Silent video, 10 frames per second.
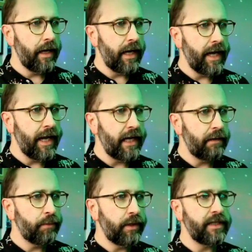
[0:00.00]

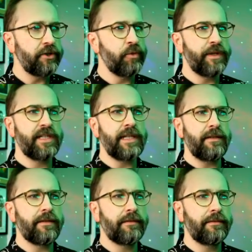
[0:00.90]
And pull it taut with your
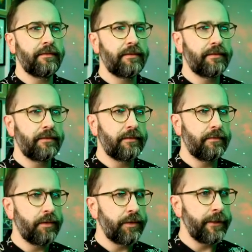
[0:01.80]
teeth.
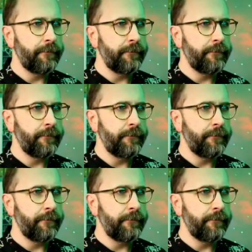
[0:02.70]
Why wouldn't you?